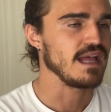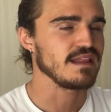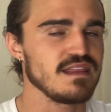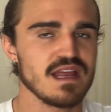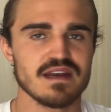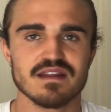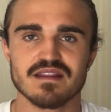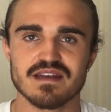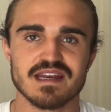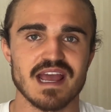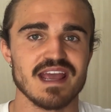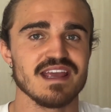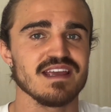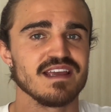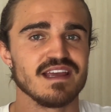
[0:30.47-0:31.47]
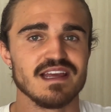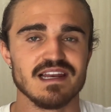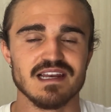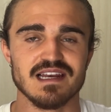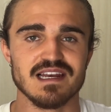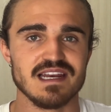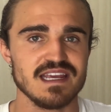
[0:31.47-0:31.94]
At the end of the day,
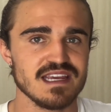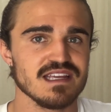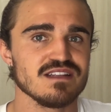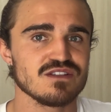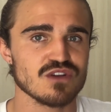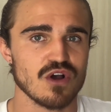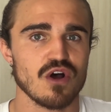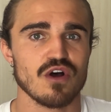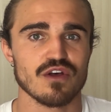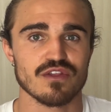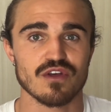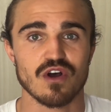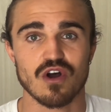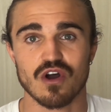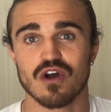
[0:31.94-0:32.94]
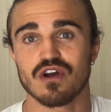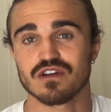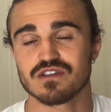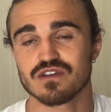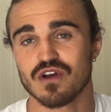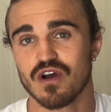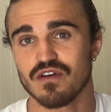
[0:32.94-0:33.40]
leads are the
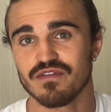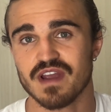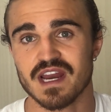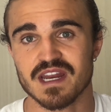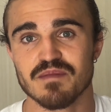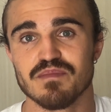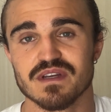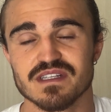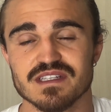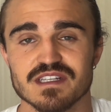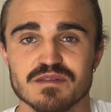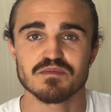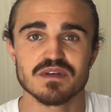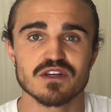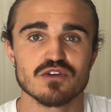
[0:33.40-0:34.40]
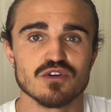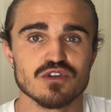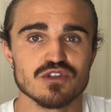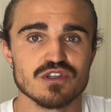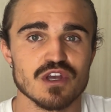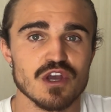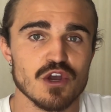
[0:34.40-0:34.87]
heart of any business
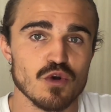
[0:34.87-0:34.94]
because